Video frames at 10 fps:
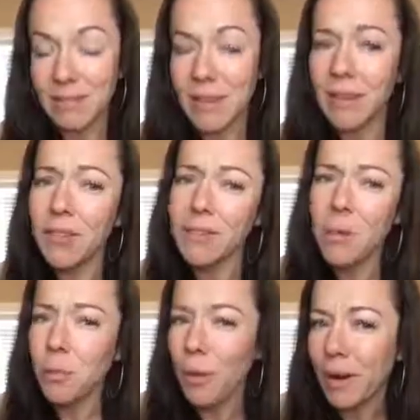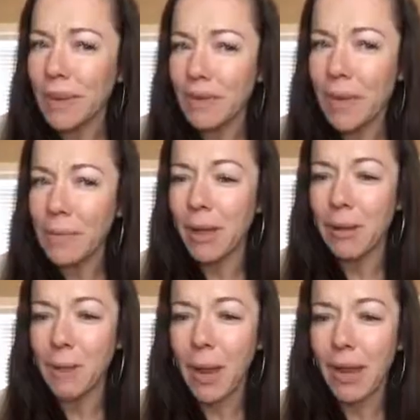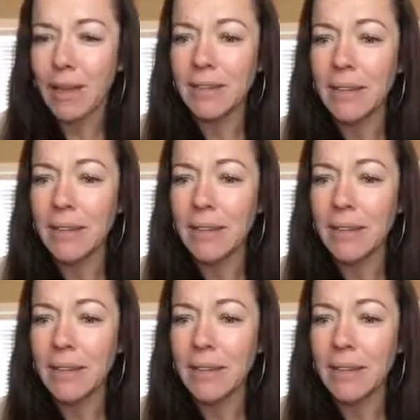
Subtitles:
If there's a warning label on a product,